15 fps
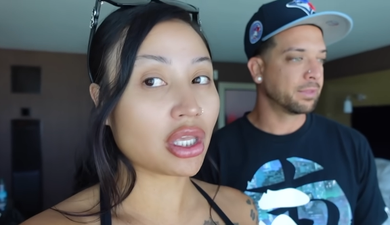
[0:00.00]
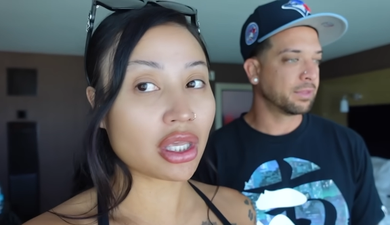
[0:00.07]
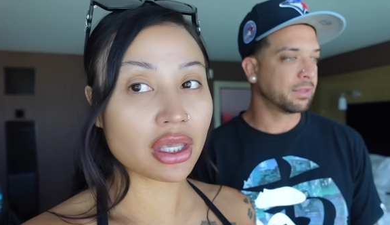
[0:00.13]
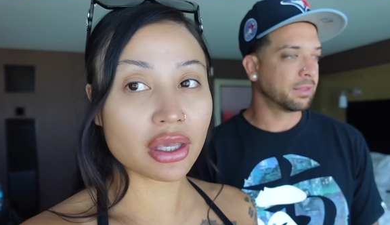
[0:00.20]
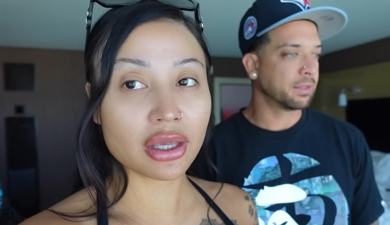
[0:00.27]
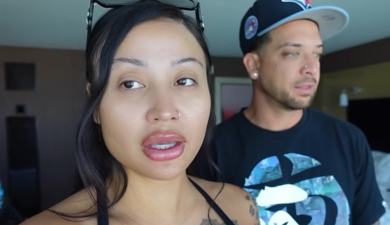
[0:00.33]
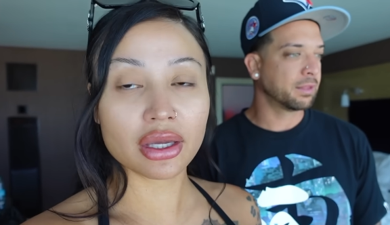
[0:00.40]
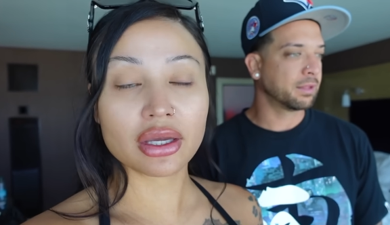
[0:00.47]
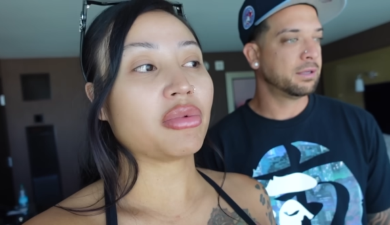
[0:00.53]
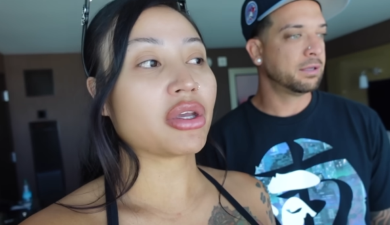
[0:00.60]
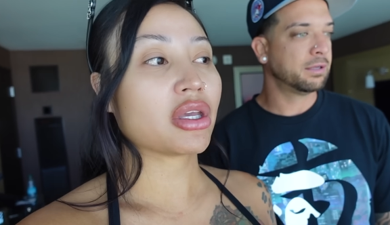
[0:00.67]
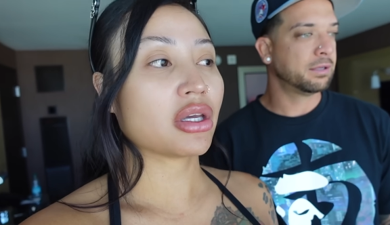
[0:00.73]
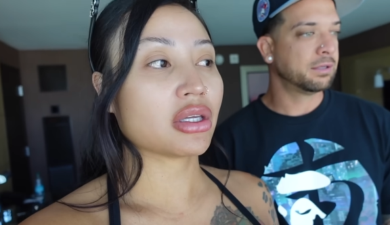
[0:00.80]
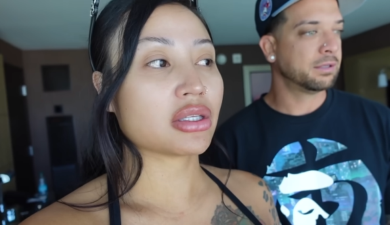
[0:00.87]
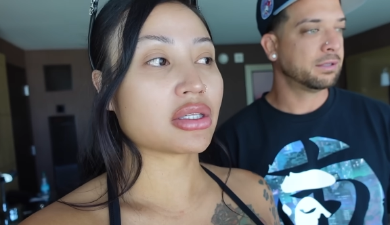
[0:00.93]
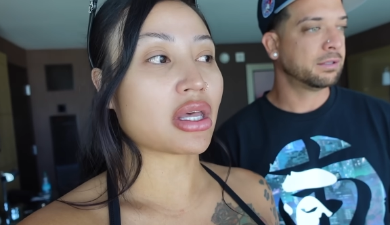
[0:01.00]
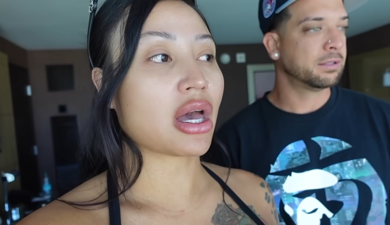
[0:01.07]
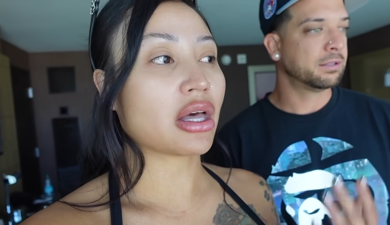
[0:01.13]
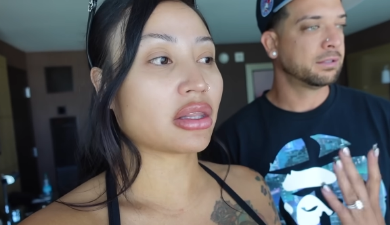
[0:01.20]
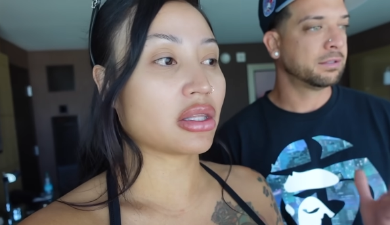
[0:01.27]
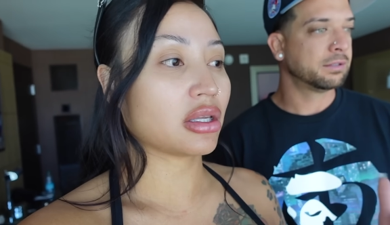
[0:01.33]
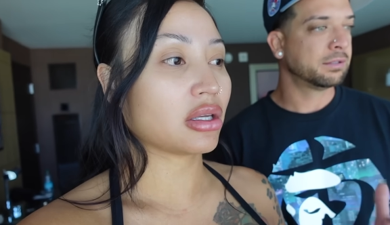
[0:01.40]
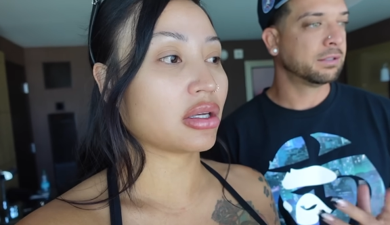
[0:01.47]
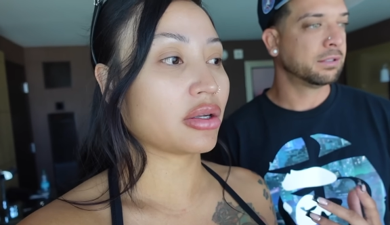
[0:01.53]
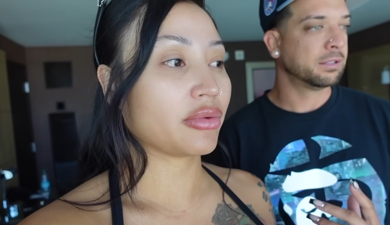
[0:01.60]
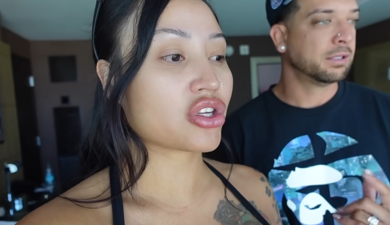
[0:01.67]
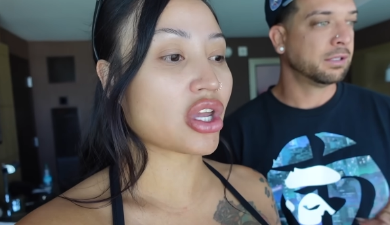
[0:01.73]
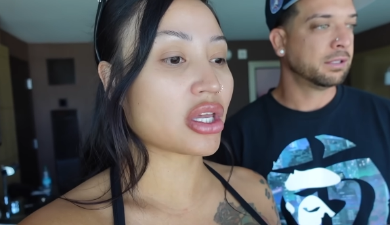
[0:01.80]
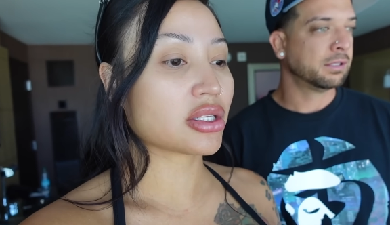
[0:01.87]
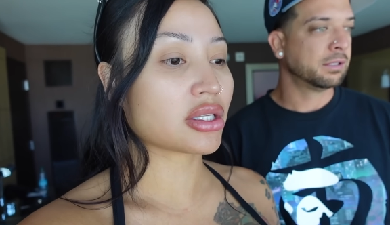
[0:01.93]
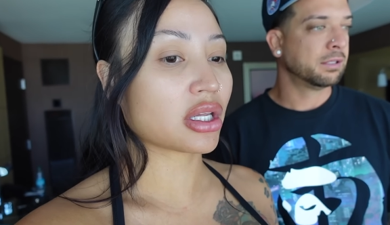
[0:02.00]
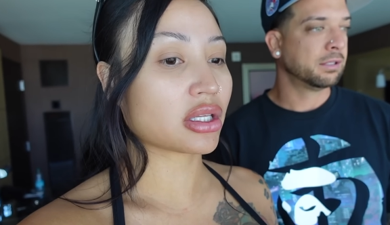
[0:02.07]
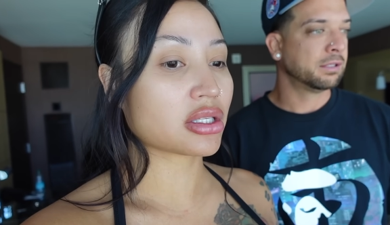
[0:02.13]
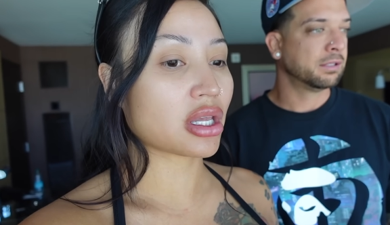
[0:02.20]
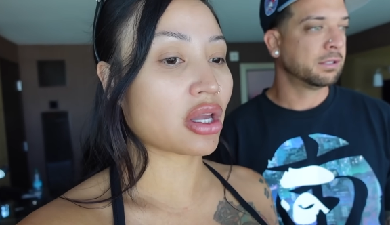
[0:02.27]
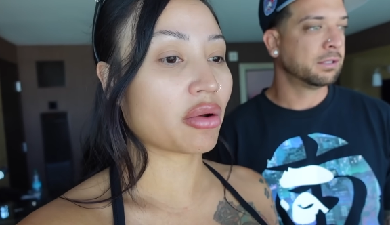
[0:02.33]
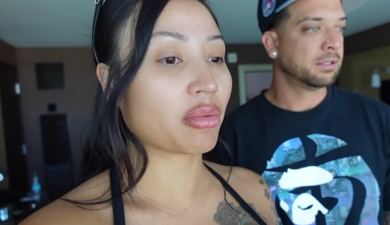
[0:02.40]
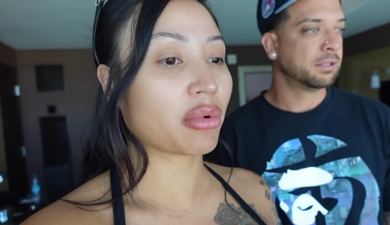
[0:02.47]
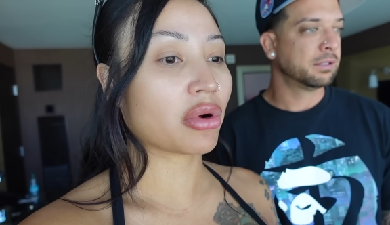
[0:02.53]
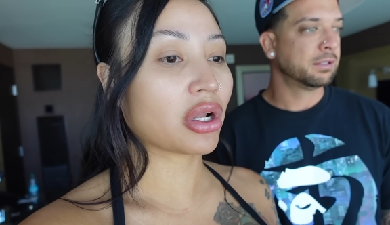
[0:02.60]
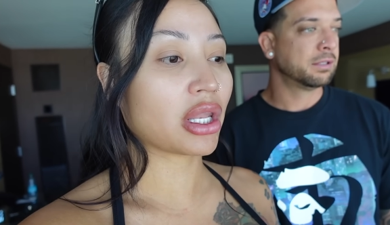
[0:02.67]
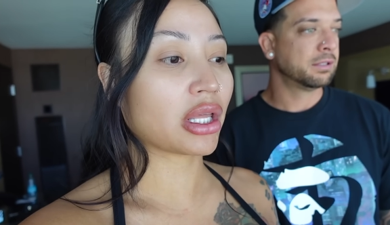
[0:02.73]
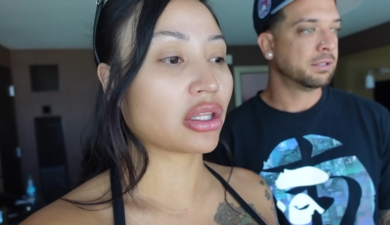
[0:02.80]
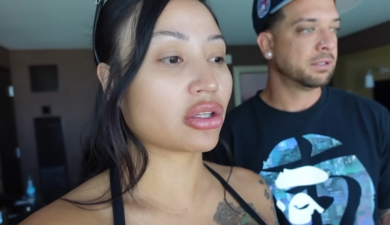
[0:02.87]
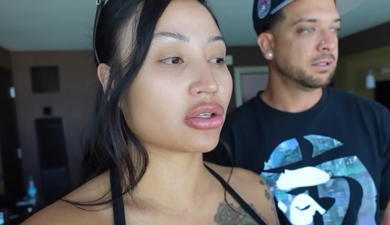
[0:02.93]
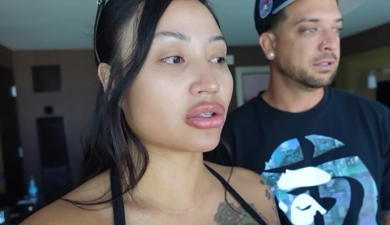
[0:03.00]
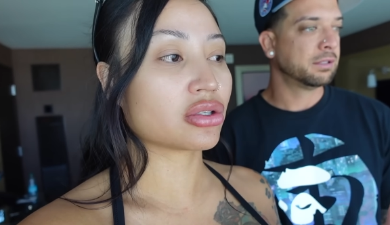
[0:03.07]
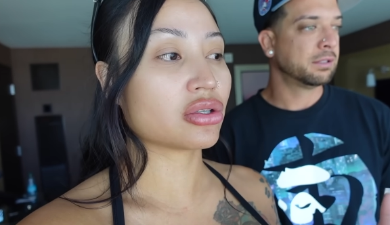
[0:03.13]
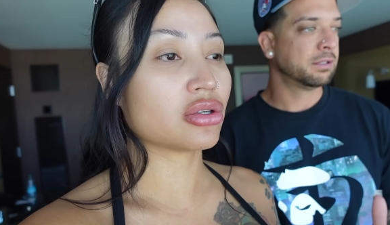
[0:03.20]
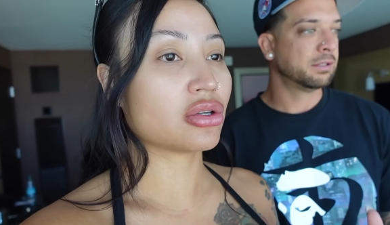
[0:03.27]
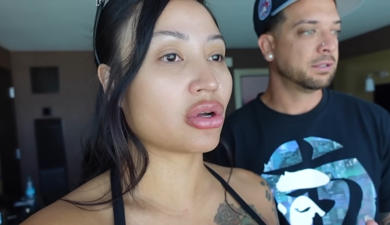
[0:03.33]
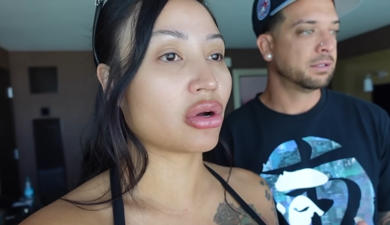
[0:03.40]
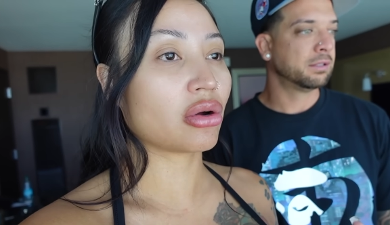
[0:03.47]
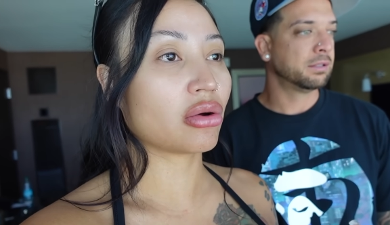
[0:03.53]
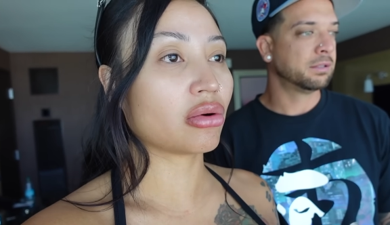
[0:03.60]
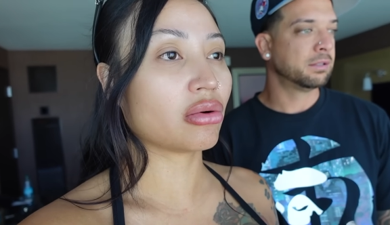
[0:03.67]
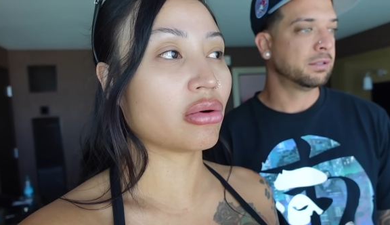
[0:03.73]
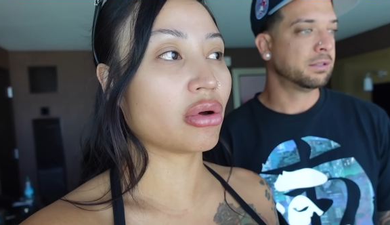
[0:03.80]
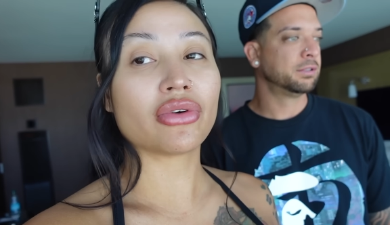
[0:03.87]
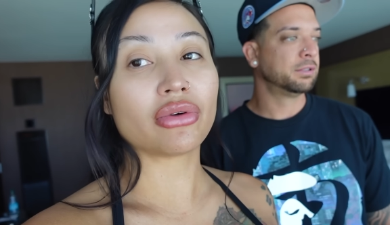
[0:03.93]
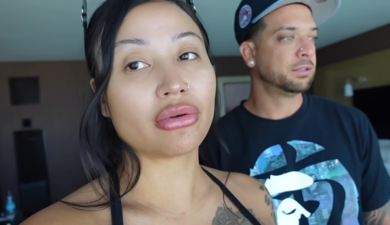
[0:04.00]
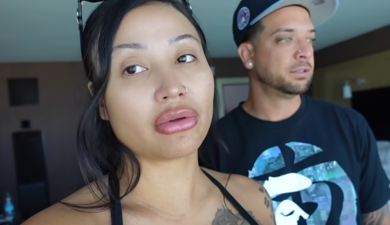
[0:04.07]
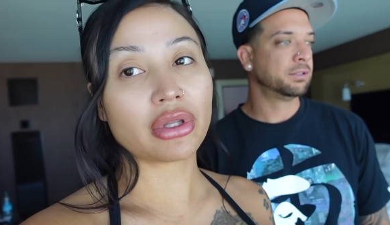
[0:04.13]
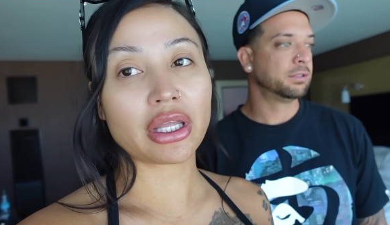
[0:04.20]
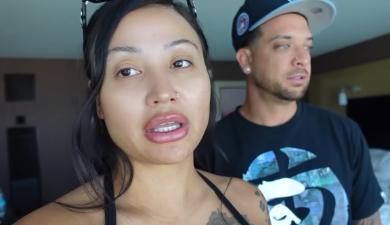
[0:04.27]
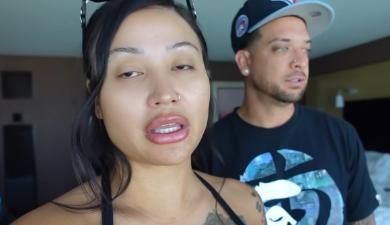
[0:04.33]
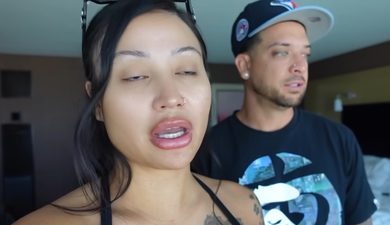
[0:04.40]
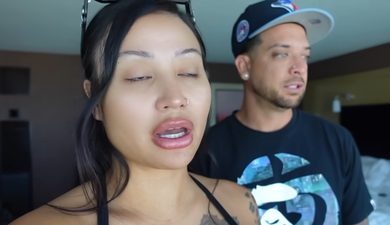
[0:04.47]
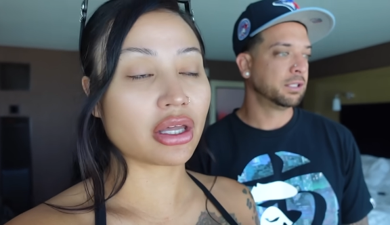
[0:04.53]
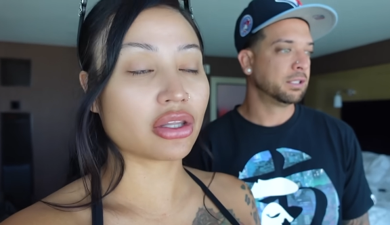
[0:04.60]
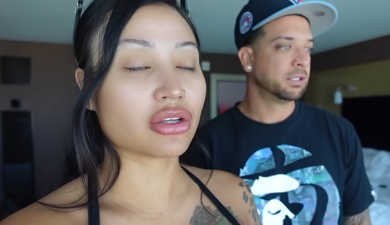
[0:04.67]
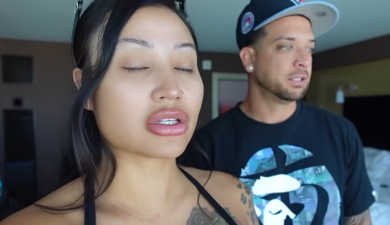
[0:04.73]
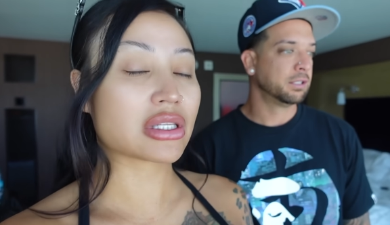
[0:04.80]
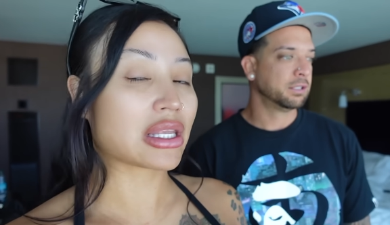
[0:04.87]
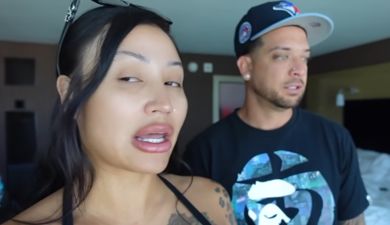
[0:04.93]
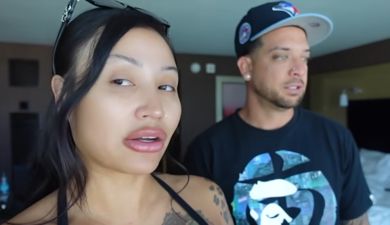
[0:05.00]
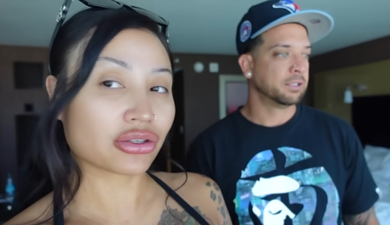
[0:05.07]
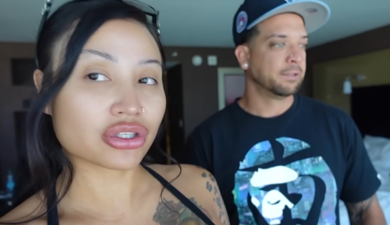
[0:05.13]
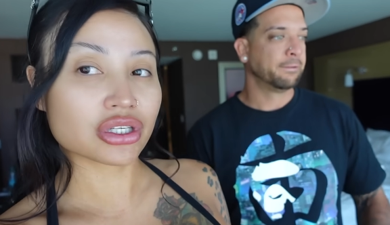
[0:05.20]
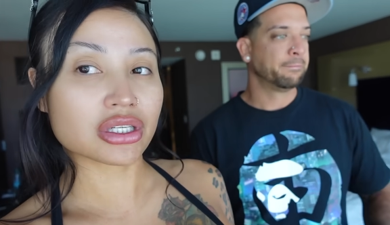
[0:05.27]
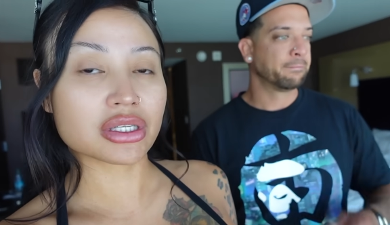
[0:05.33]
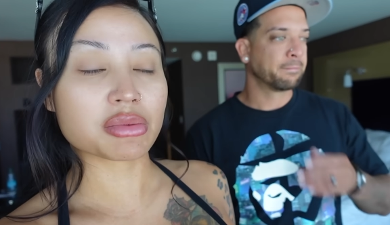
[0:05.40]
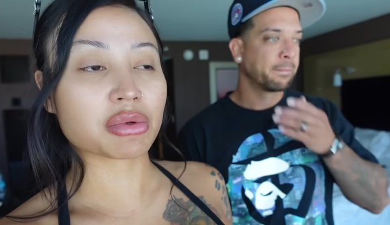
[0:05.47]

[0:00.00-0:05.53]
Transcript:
Speaker 1: eat because at the J S X airport, like there's no food. Like yeah, there's lounges,